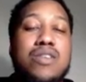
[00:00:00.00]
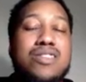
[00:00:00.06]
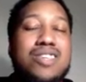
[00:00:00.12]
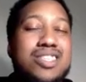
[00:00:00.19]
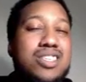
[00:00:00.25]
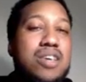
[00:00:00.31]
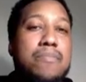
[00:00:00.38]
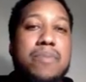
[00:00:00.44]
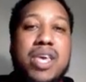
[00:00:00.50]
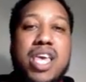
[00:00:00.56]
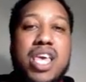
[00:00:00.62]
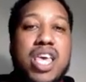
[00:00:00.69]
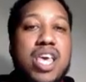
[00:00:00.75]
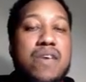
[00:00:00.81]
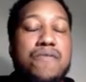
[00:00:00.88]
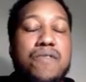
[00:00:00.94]
This could
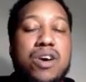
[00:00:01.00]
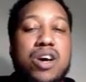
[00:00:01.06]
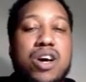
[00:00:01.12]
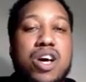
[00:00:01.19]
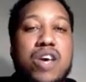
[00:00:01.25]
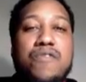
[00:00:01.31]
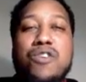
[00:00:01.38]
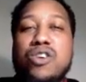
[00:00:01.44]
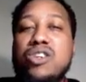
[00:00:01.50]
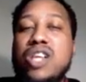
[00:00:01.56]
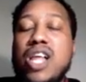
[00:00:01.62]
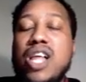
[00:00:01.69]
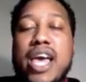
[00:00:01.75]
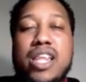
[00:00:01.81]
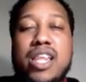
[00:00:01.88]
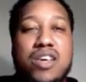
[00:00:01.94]
be if your
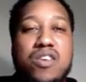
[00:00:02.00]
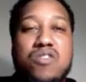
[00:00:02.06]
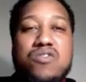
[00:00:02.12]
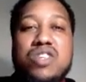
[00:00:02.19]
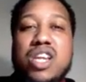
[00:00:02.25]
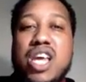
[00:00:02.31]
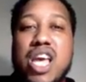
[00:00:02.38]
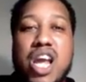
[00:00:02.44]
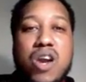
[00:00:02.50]
client lives in an